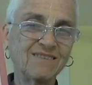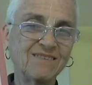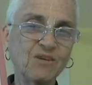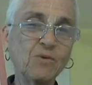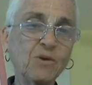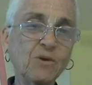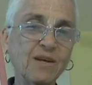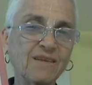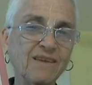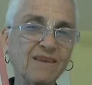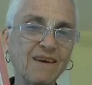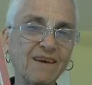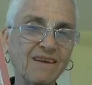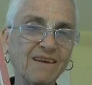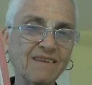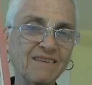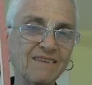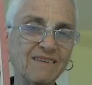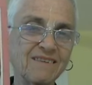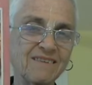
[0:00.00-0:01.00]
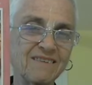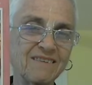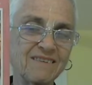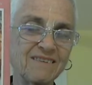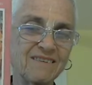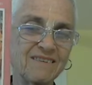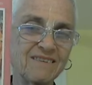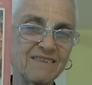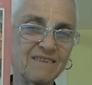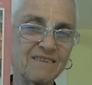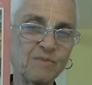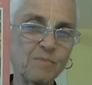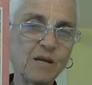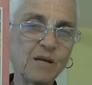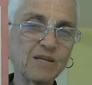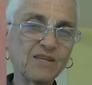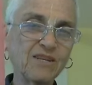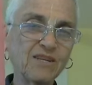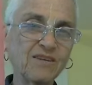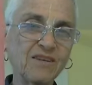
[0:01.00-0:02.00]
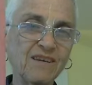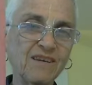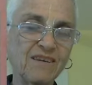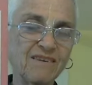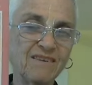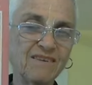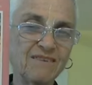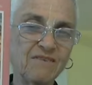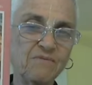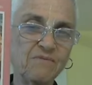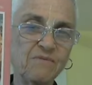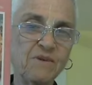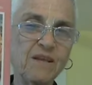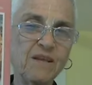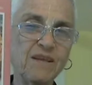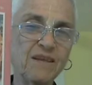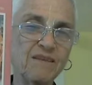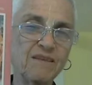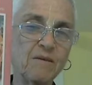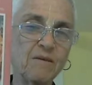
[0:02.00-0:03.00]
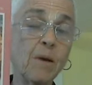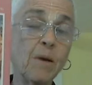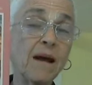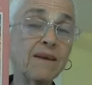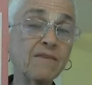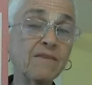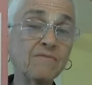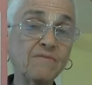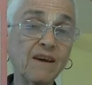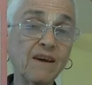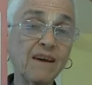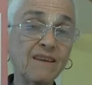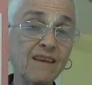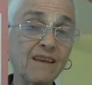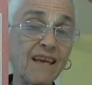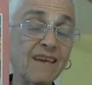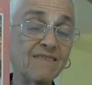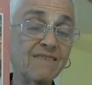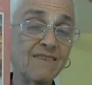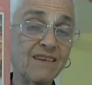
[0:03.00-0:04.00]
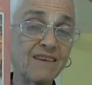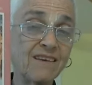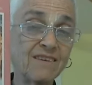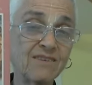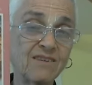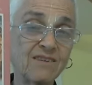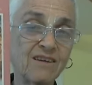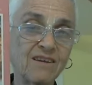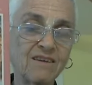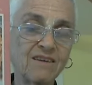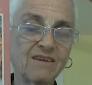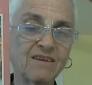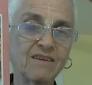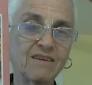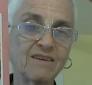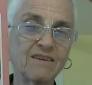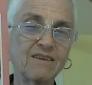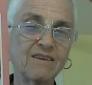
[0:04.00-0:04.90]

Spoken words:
doing that. especially defeating the Mayavad atheistic.